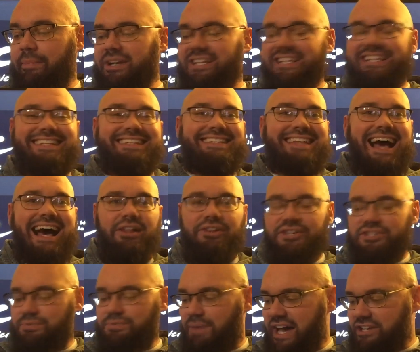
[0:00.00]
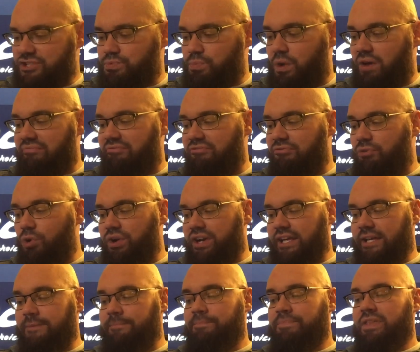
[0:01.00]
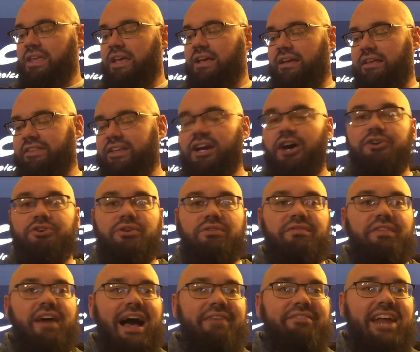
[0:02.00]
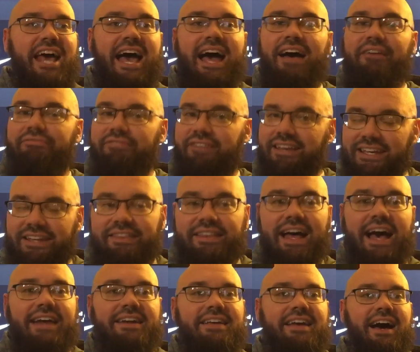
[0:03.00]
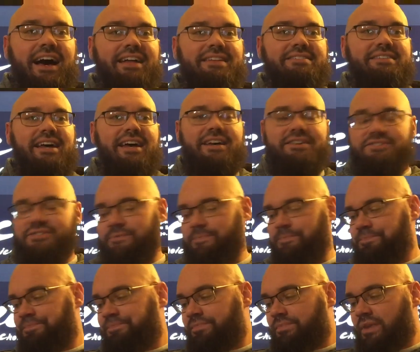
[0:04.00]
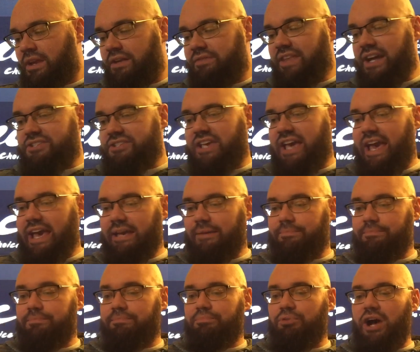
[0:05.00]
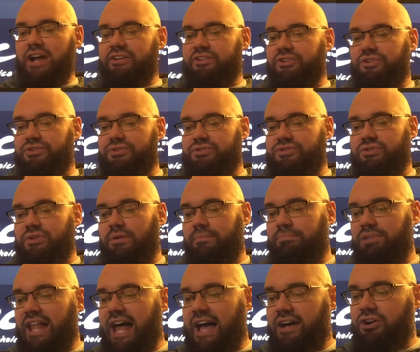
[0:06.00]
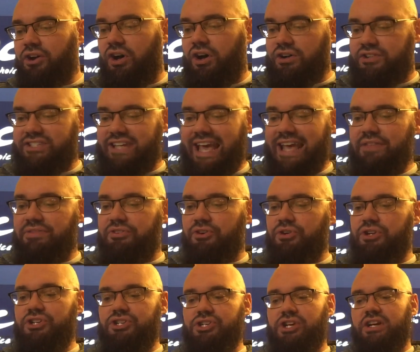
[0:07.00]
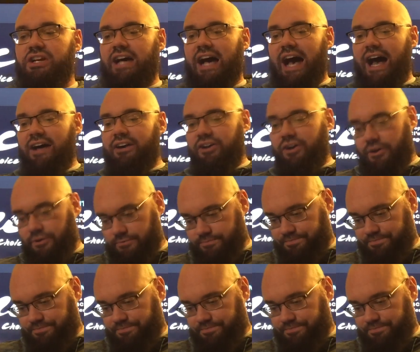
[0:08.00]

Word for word: going to lean Dallas minus 140 and the under 5.5 in that contest. Next game, Predators, Blackhawks, 8.30 Chicago.